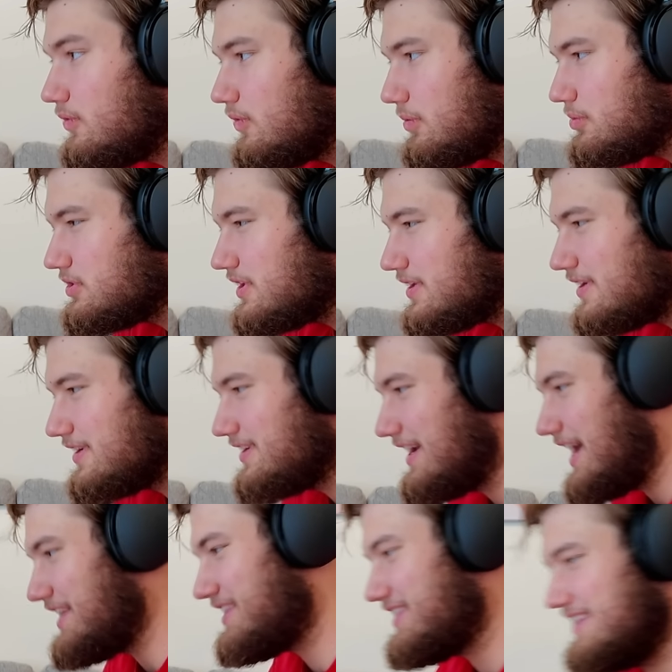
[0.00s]
One more time.
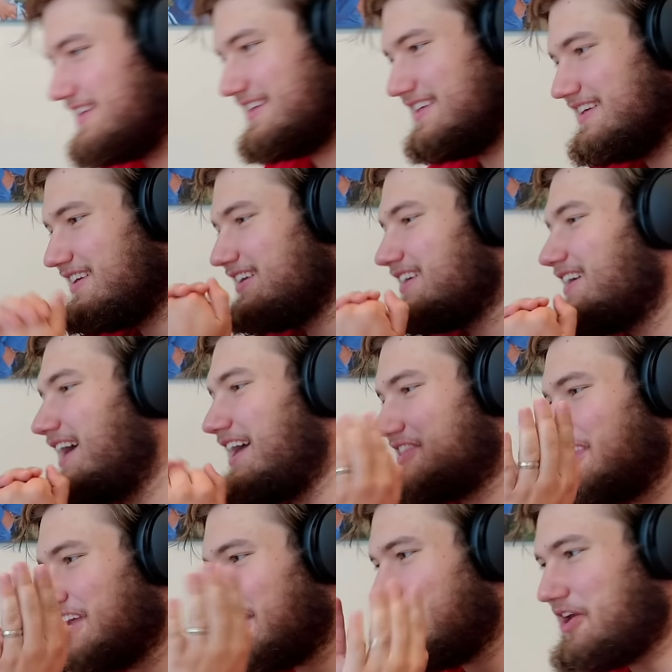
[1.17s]
I, I
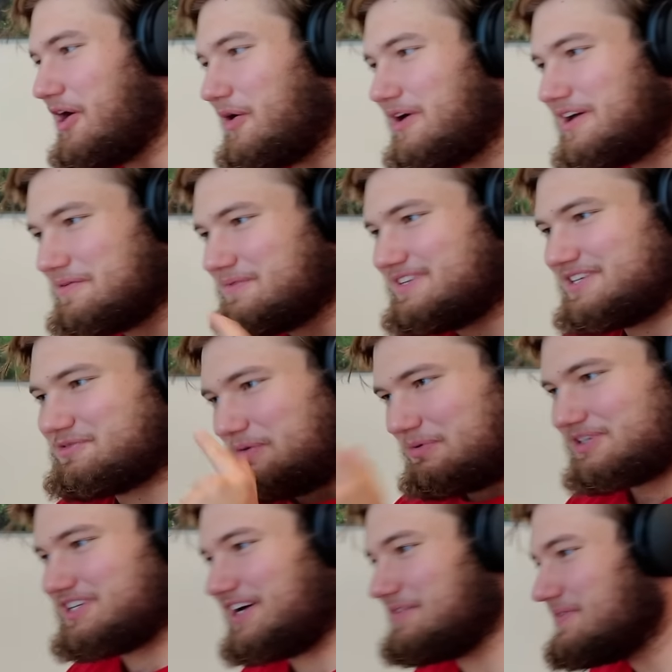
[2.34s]
think I know it. Just one more
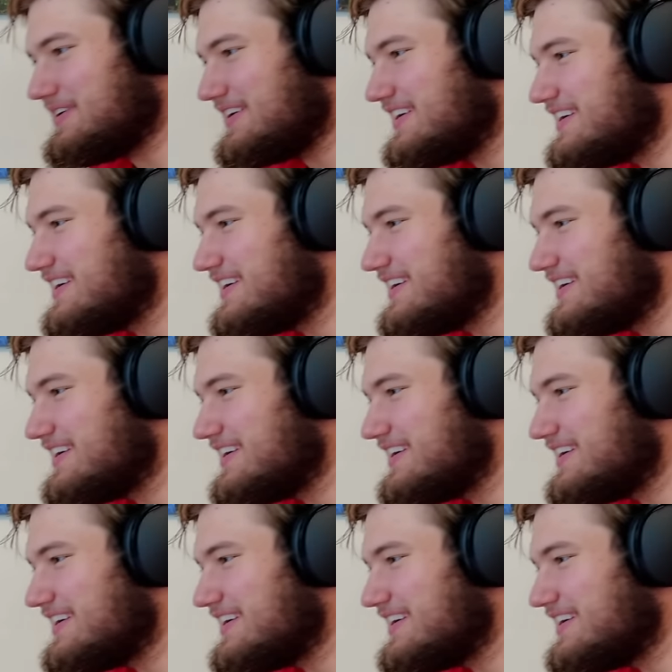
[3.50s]
time.